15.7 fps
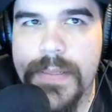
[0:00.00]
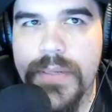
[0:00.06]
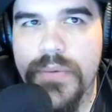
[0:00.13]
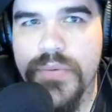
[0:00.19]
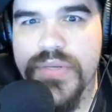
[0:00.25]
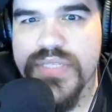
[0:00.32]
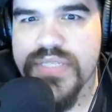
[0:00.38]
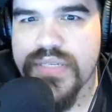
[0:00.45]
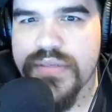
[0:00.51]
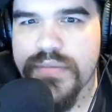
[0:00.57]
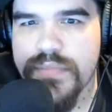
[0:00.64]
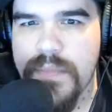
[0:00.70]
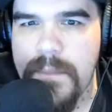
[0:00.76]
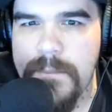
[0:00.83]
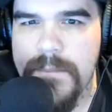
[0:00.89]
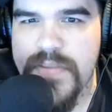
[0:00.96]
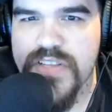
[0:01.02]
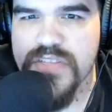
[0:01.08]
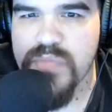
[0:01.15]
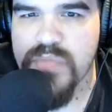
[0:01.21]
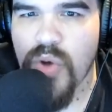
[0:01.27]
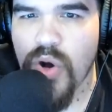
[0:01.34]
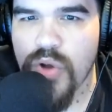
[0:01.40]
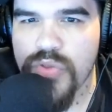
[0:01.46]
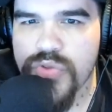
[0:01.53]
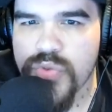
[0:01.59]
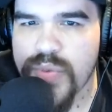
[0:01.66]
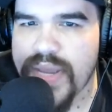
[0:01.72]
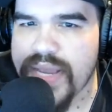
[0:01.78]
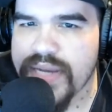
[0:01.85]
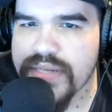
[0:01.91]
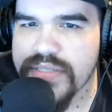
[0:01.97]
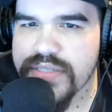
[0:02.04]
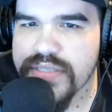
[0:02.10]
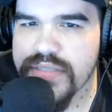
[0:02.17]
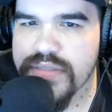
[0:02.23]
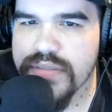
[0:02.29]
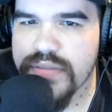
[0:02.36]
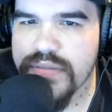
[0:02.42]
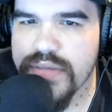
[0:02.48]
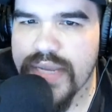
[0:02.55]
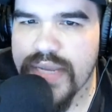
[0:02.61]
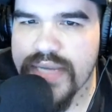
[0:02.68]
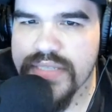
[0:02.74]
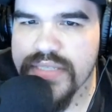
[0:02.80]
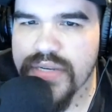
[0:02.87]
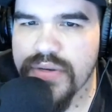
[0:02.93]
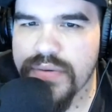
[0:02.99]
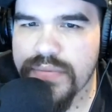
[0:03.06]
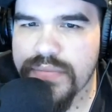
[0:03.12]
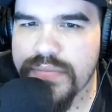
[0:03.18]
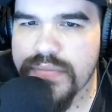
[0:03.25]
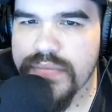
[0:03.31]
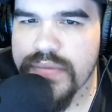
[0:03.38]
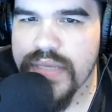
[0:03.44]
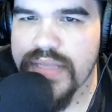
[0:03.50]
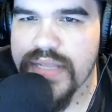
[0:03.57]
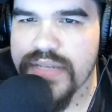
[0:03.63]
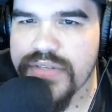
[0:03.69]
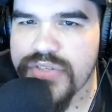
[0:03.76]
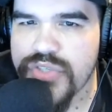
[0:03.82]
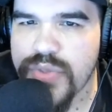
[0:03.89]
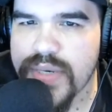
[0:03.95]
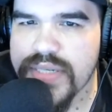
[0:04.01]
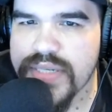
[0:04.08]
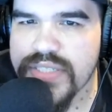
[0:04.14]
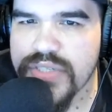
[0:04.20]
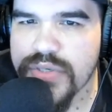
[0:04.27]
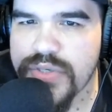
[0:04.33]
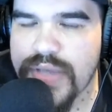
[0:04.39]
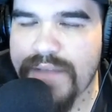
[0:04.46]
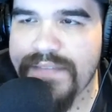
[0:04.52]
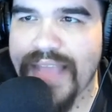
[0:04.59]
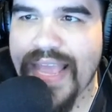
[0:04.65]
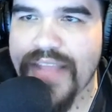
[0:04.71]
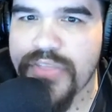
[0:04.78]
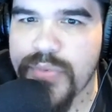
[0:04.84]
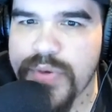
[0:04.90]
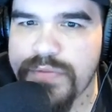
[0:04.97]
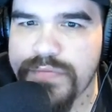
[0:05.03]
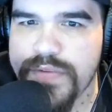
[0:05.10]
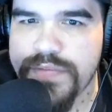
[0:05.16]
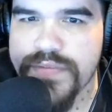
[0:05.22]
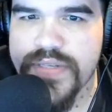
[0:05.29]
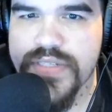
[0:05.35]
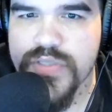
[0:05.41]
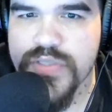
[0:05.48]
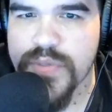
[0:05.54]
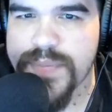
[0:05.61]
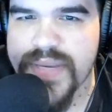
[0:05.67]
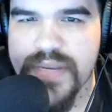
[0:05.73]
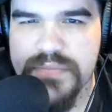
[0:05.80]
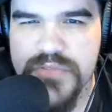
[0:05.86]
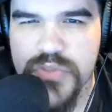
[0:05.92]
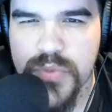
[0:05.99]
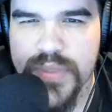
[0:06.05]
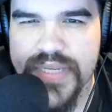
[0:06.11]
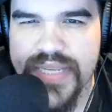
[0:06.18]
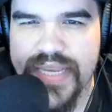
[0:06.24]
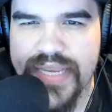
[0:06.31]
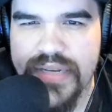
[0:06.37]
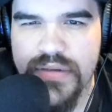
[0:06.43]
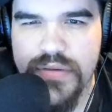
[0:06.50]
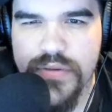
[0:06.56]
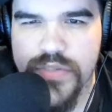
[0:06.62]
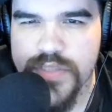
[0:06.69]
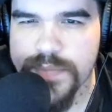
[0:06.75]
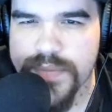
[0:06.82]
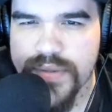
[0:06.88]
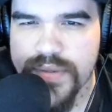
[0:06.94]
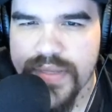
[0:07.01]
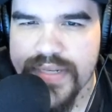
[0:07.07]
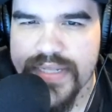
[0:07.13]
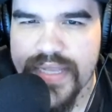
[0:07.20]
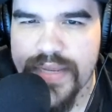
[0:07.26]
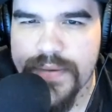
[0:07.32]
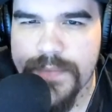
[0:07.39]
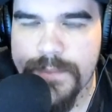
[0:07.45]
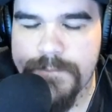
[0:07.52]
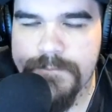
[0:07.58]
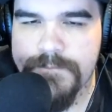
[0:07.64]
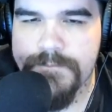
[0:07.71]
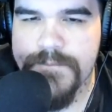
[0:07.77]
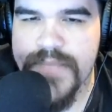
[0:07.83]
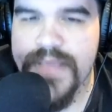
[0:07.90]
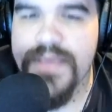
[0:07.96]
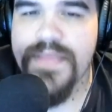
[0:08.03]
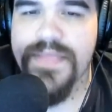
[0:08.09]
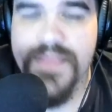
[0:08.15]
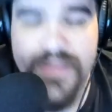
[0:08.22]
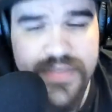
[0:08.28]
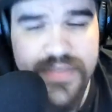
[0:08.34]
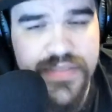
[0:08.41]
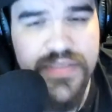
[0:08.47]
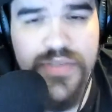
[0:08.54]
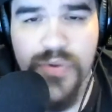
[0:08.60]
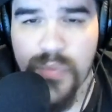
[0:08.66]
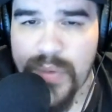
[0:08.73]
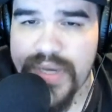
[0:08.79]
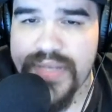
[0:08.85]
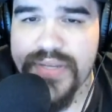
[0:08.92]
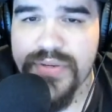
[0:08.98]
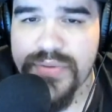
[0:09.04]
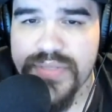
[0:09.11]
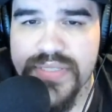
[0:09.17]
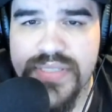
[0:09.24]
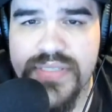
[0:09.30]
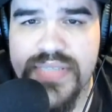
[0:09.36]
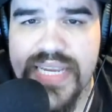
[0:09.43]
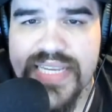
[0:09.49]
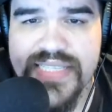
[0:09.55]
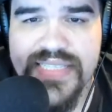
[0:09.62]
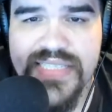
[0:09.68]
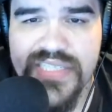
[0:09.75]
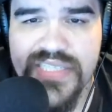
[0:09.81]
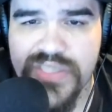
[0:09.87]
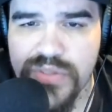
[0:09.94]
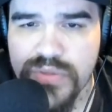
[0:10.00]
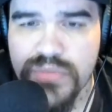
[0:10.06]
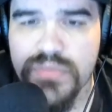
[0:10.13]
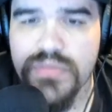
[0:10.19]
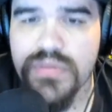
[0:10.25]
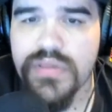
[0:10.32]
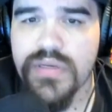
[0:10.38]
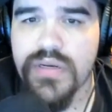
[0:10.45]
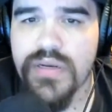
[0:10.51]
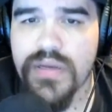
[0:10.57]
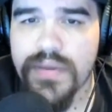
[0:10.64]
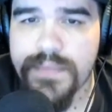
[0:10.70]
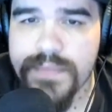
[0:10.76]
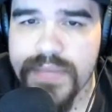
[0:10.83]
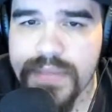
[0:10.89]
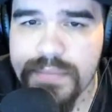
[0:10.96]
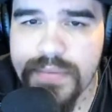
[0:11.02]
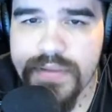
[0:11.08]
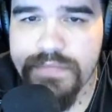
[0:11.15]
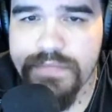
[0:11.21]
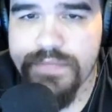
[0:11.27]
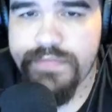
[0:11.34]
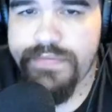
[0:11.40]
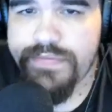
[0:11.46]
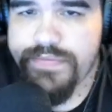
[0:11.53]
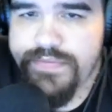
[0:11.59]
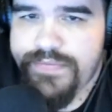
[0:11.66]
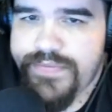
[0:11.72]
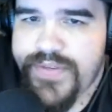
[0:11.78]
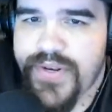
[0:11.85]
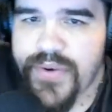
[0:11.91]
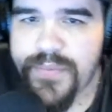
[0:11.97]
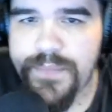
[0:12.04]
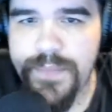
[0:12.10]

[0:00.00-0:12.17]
what is it, small through XL, and then 2XL, you have to add 350, so it becomes 28 or something like that. This is a great deal. This is a steal. And if you know